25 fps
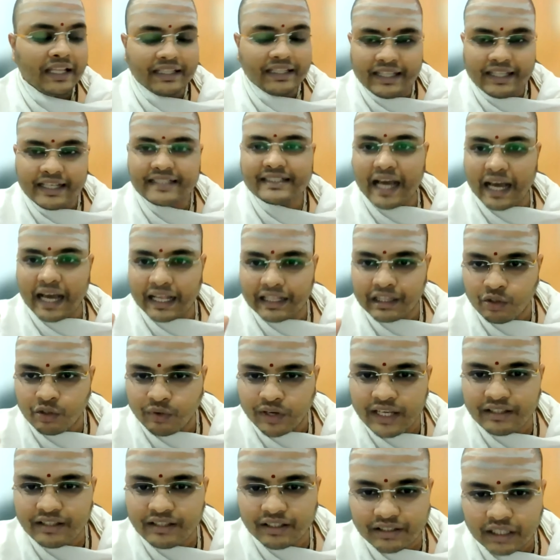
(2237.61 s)
this
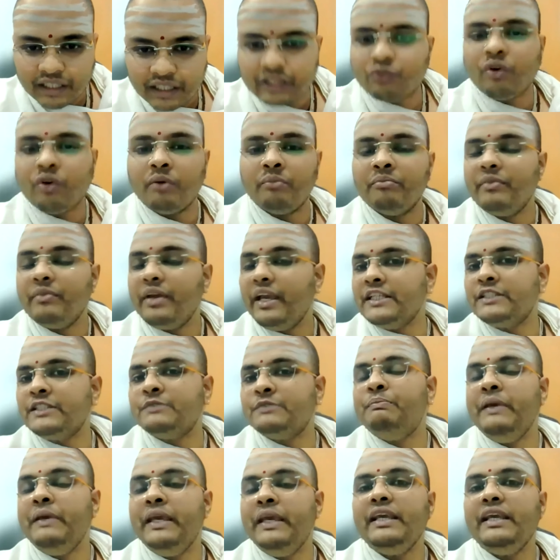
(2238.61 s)
Advaita Tattvam is
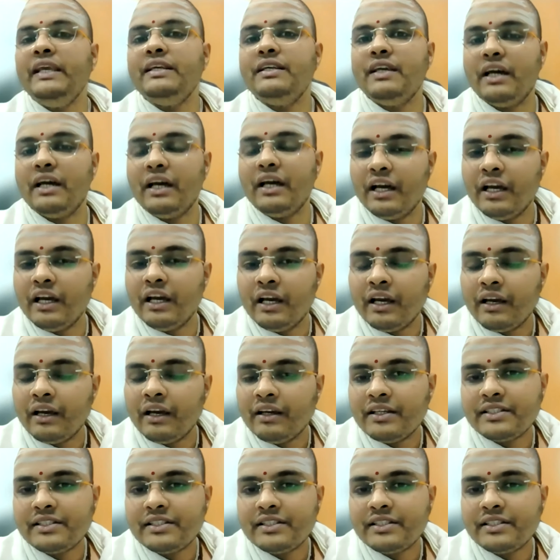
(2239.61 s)
being uh,